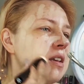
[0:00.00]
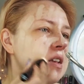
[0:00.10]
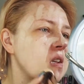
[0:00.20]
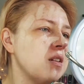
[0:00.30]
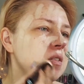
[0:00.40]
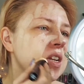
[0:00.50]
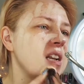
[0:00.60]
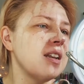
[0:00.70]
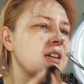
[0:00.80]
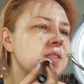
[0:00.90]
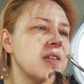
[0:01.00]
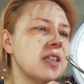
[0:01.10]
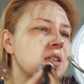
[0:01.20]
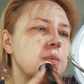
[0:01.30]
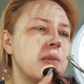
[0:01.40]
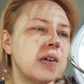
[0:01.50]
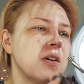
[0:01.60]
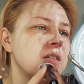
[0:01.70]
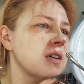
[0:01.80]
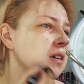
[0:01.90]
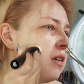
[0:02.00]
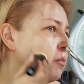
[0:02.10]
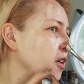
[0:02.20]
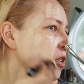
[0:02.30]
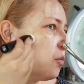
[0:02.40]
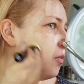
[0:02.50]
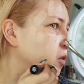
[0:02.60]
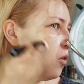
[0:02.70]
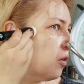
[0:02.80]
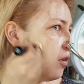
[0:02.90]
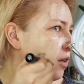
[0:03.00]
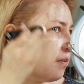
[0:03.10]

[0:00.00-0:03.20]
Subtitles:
In real life it's much more